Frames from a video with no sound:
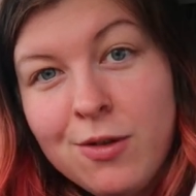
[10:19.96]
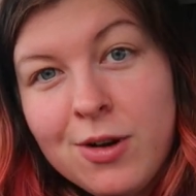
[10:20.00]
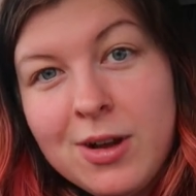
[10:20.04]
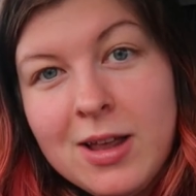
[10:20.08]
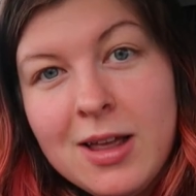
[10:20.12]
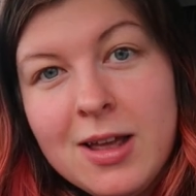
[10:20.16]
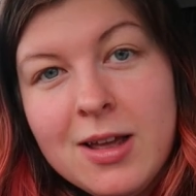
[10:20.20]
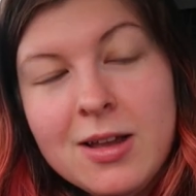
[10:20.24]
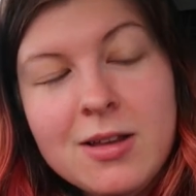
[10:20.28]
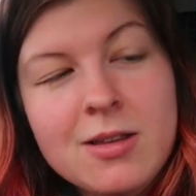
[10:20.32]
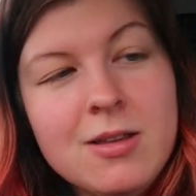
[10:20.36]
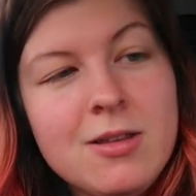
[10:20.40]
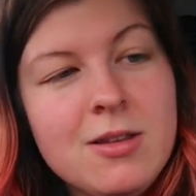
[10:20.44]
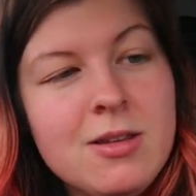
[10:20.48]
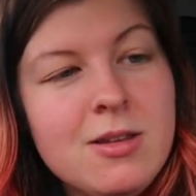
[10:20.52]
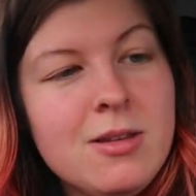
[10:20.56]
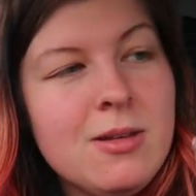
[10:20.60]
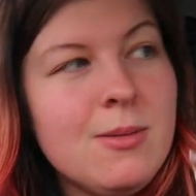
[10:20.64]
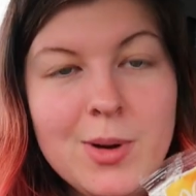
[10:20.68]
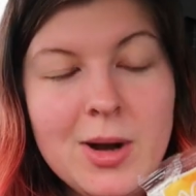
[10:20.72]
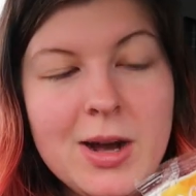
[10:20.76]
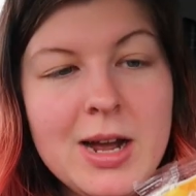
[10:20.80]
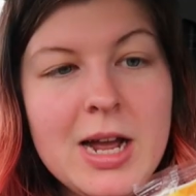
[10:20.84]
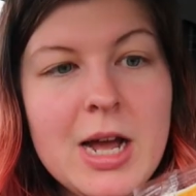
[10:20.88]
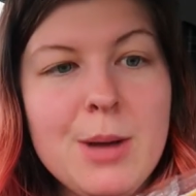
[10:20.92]
for kids,
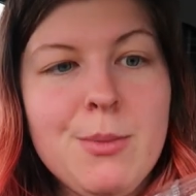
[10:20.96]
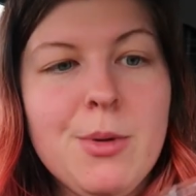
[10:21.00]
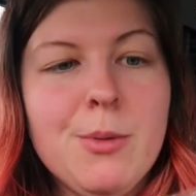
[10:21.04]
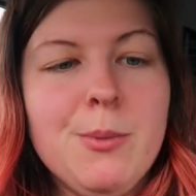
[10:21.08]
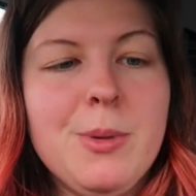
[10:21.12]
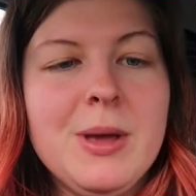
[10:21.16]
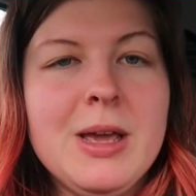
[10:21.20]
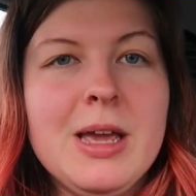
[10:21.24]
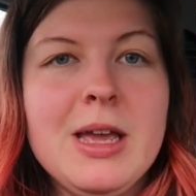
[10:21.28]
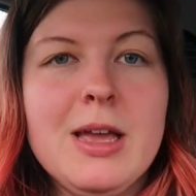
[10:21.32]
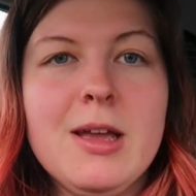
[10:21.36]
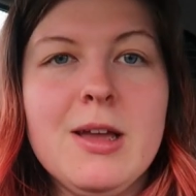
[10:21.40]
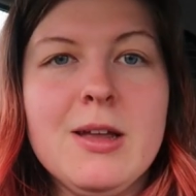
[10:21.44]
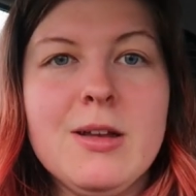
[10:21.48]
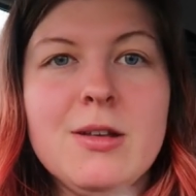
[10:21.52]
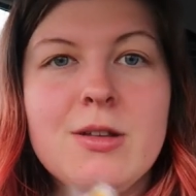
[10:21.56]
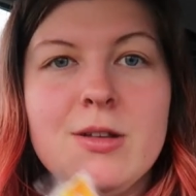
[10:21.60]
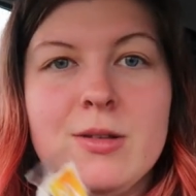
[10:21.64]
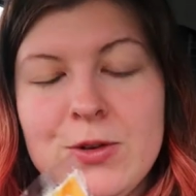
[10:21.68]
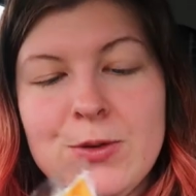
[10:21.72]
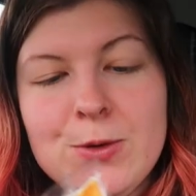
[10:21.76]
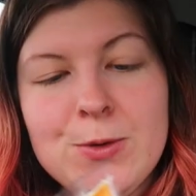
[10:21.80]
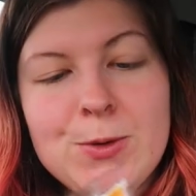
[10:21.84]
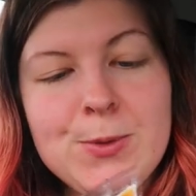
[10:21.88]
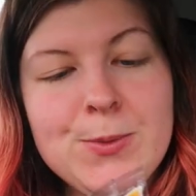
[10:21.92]
but I am a big kid,
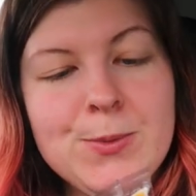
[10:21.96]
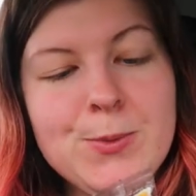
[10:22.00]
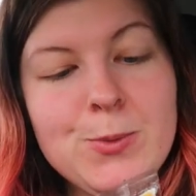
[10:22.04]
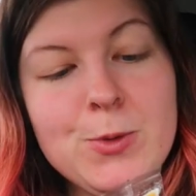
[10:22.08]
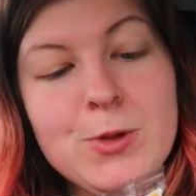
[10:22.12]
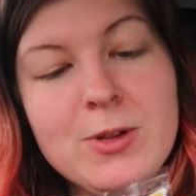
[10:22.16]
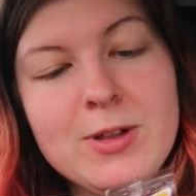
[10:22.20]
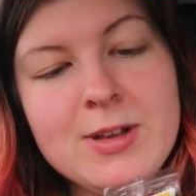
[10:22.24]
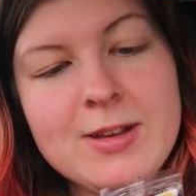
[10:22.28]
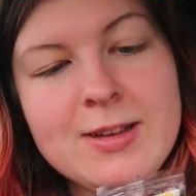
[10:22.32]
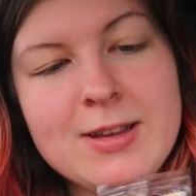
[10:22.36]
so we'll